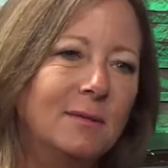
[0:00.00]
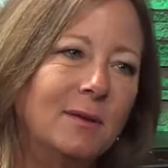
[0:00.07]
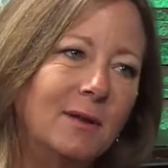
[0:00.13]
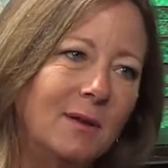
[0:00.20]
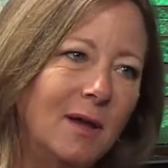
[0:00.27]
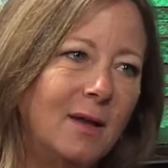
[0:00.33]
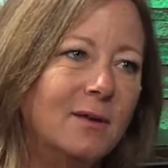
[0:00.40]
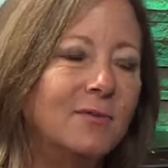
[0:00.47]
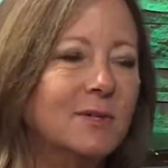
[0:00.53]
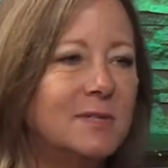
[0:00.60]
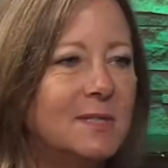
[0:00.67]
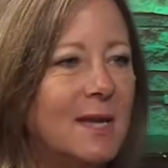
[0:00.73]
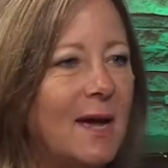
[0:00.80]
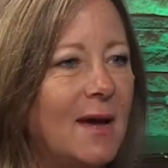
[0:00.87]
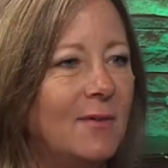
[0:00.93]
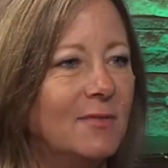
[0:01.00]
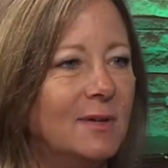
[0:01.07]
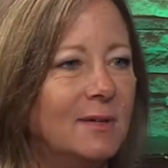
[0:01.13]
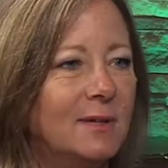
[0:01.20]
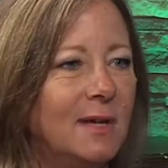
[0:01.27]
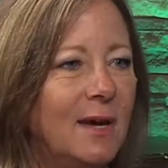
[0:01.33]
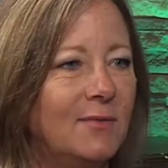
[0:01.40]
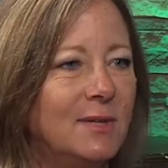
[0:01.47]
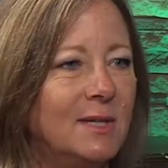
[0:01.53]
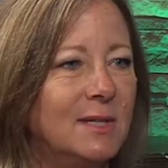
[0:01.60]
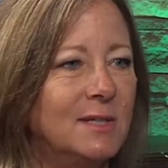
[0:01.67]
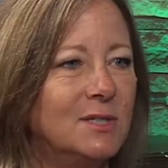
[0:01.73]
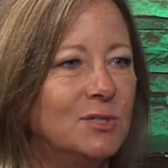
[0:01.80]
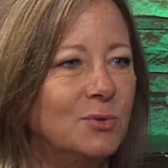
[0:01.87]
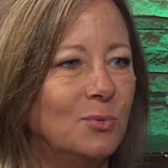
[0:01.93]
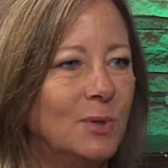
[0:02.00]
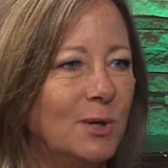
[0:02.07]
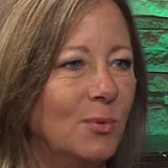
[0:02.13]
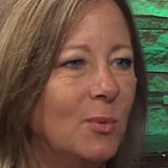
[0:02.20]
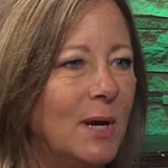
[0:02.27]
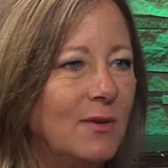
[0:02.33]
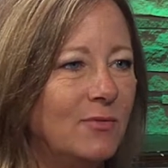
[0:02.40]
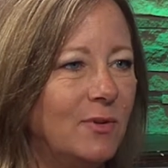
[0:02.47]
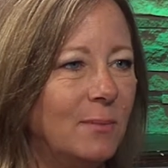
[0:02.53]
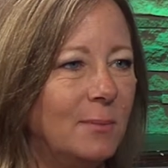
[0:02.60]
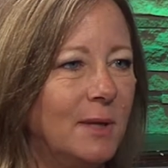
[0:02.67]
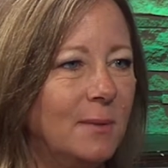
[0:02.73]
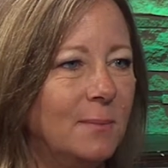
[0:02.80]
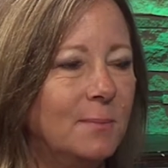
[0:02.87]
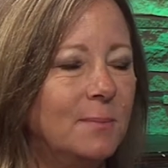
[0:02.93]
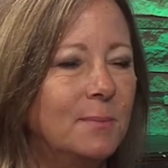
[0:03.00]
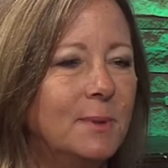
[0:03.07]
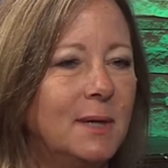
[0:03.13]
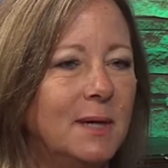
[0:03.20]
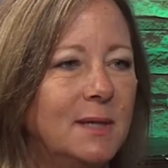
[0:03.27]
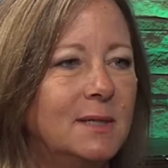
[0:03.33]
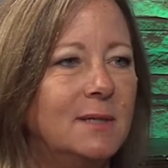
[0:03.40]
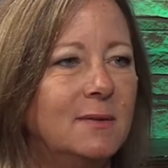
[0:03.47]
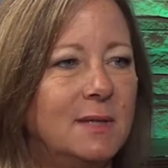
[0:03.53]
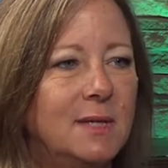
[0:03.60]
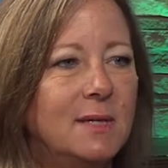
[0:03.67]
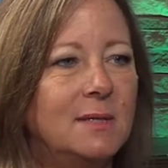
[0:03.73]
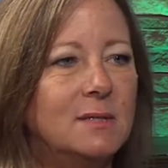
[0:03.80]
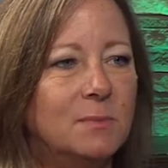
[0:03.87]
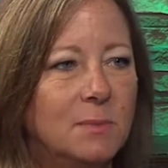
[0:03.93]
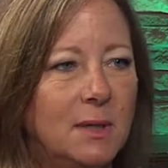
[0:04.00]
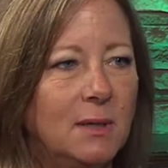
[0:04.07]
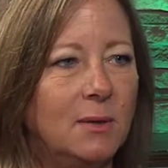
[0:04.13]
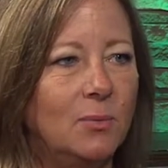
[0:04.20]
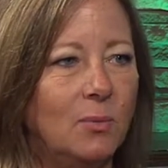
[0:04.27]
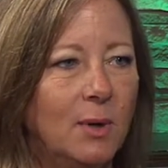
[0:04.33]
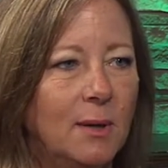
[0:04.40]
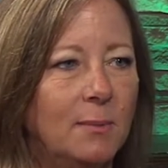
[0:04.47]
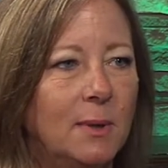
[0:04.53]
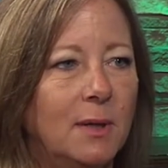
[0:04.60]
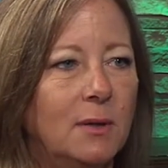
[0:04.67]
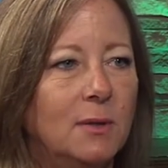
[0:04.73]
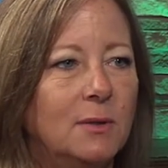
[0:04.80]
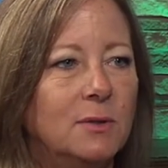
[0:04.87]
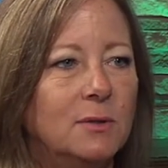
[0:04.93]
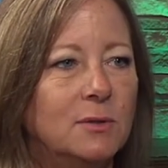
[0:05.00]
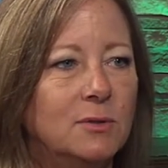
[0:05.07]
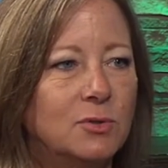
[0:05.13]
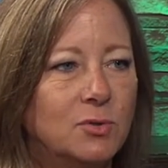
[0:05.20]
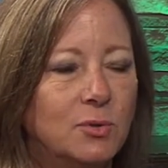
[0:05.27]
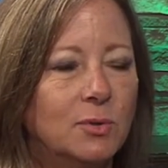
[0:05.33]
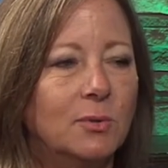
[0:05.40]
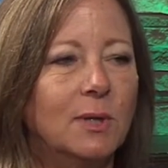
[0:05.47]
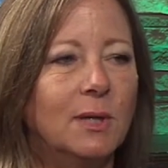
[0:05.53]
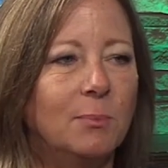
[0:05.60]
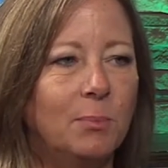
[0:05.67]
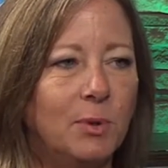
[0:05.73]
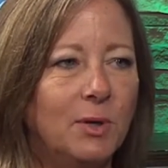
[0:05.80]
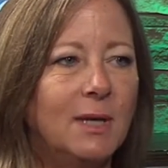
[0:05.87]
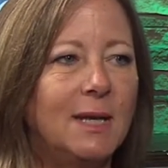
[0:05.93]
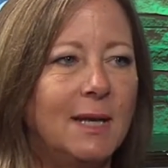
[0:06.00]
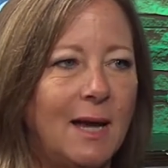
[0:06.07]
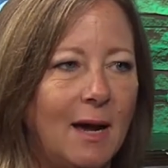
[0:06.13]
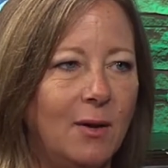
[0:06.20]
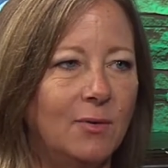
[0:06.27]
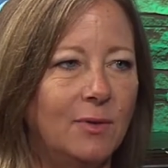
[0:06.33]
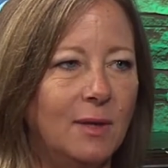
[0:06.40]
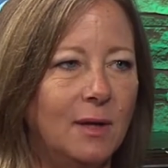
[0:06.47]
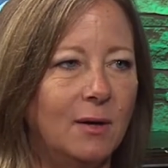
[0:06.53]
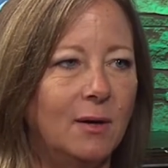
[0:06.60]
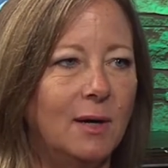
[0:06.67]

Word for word: A lot of us have, a, have it in us to run away from them, but these men and women truly put it out there.